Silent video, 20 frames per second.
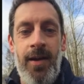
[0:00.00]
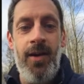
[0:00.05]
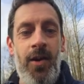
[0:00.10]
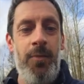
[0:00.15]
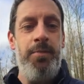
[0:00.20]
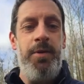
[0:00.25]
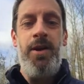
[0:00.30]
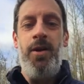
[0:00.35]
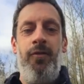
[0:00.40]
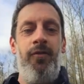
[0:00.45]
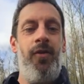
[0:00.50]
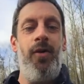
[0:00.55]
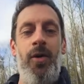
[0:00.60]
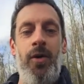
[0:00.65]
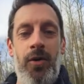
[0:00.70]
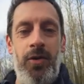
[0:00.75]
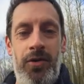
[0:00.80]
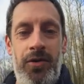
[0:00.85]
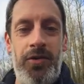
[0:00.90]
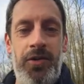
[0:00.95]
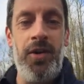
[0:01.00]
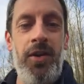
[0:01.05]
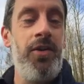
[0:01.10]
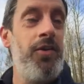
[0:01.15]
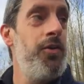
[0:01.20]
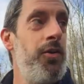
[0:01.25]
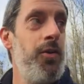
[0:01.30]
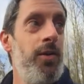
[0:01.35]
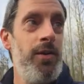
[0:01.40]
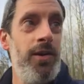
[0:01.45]
Could be a first.
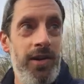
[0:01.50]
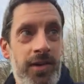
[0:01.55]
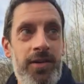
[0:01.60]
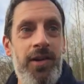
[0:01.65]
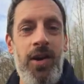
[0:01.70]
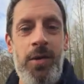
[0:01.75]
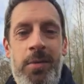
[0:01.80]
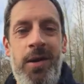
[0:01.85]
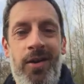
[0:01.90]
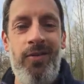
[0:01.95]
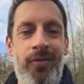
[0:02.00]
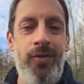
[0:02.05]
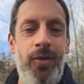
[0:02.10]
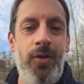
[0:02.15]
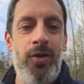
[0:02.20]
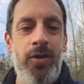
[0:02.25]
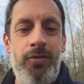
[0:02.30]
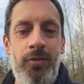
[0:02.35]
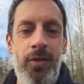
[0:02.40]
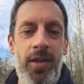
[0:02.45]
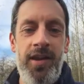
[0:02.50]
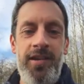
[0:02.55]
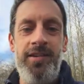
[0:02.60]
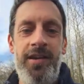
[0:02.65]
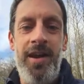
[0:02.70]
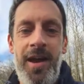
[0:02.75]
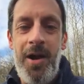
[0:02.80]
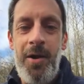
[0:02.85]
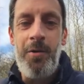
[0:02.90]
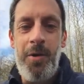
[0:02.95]
Certainly it's going to be a first for
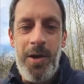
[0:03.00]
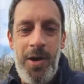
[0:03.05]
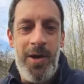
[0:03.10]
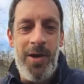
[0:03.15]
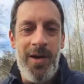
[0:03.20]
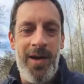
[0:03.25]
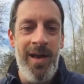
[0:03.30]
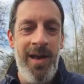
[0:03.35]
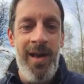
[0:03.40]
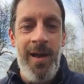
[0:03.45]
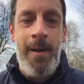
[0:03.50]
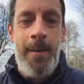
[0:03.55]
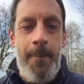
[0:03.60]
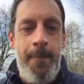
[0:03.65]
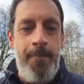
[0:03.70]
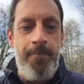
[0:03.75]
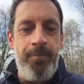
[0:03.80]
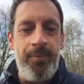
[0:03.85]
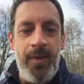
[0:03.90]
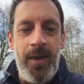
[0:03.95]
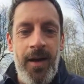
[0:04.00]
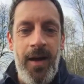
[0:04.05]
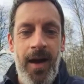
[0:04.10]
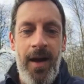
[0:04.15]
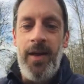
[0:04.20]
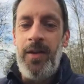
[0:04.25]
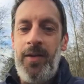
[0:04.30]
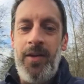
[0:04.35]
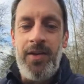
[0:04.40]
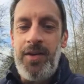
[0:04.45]
this area,
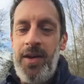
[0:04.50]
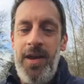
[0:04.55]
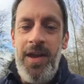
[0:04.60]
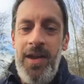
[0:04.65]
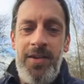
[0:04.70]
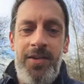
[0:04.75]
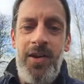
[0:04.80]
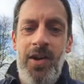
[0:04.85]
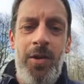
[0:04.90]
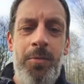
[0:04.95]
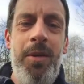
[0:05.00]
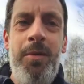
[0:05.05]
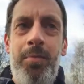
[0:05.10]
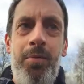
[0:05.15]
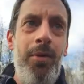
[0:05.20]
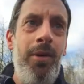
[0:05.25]
and it's going to be